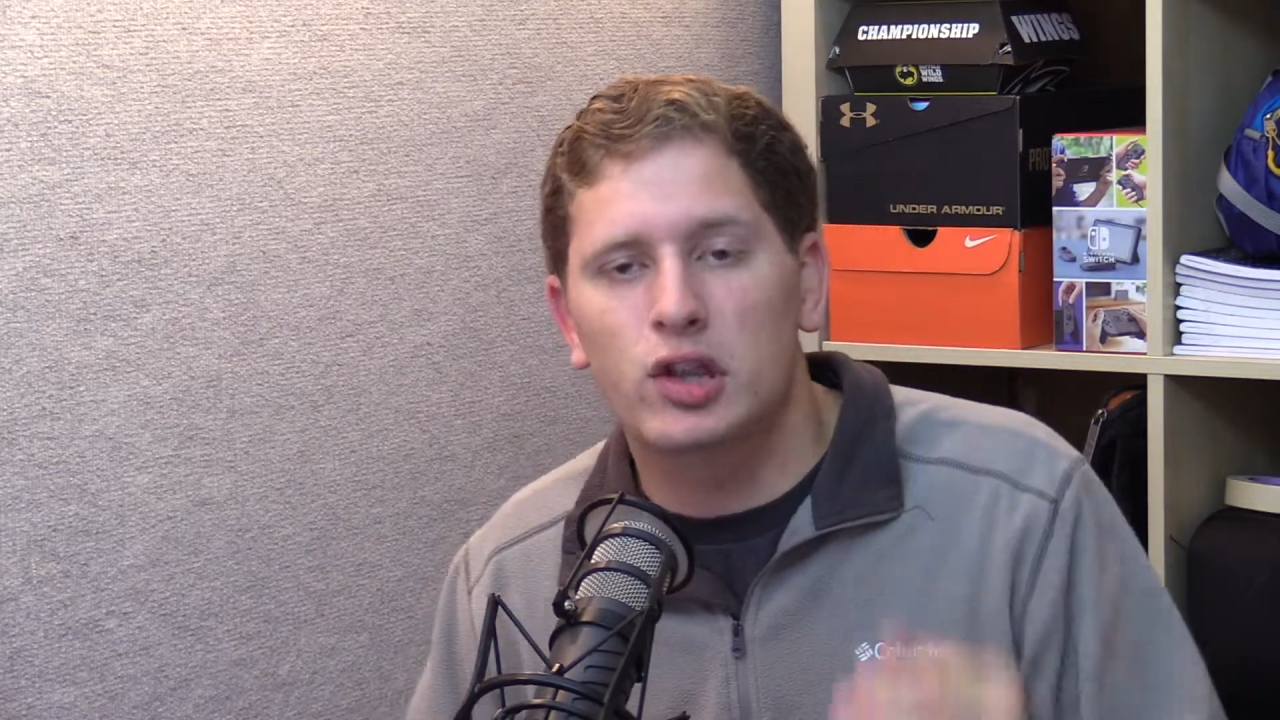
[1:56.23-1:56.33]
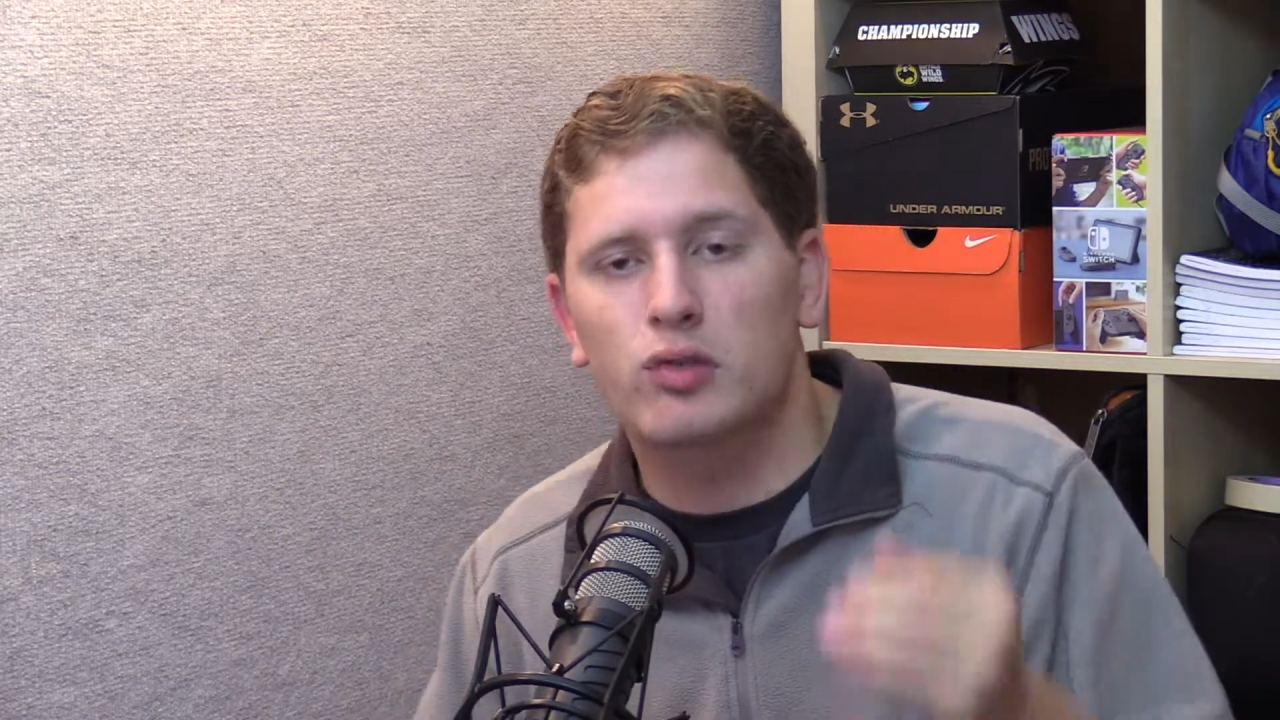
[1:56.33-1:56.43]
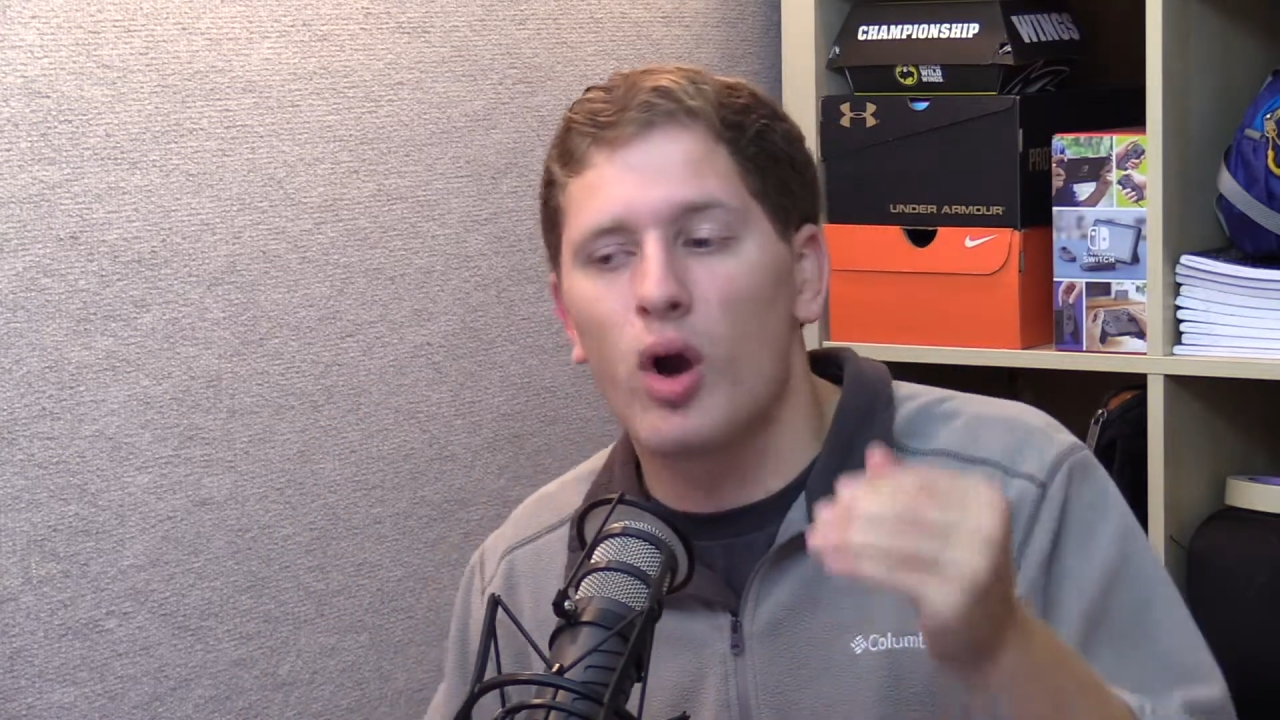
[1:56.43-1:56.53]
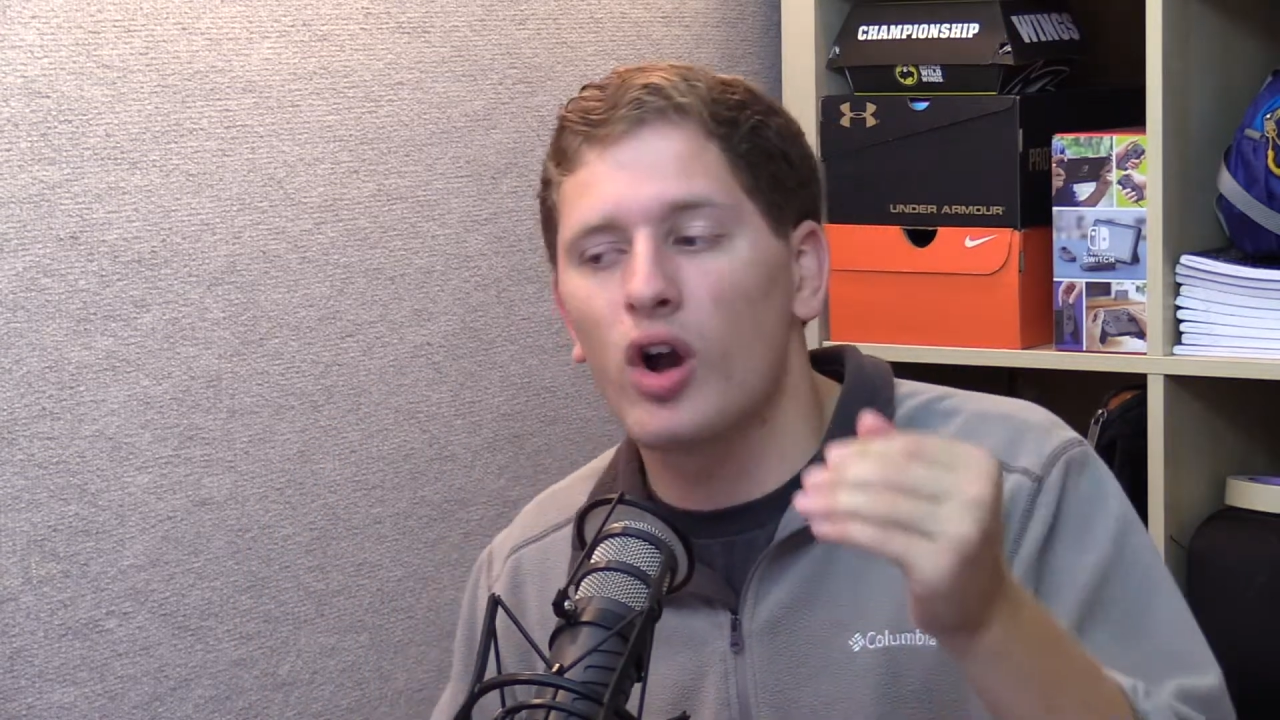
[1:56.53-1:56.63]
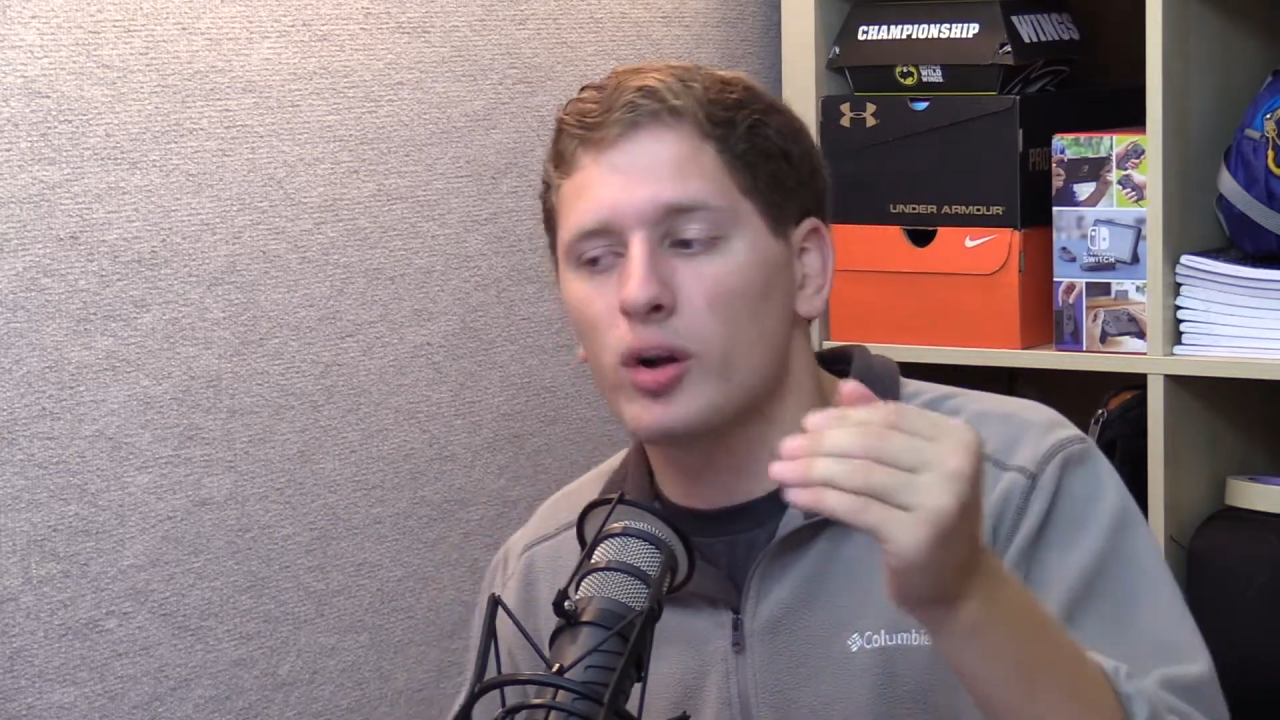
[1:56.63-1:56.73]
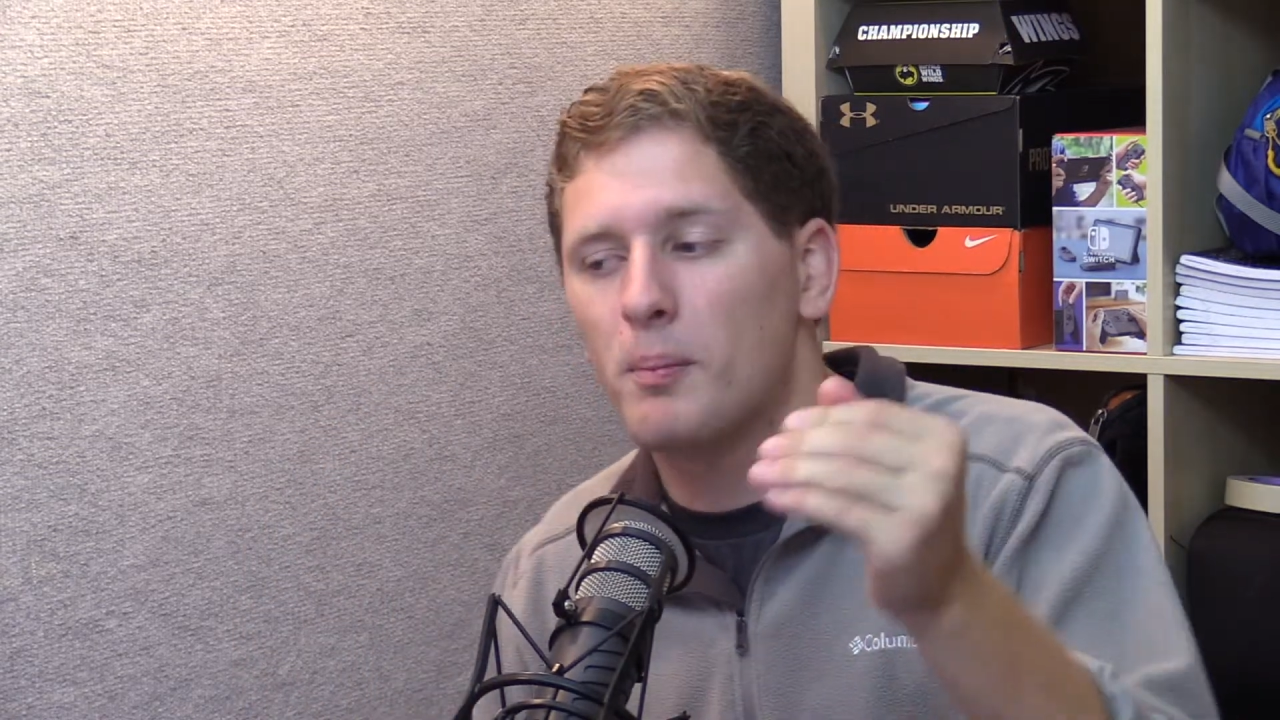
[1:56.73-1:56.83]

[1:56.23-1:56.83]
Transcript: stronger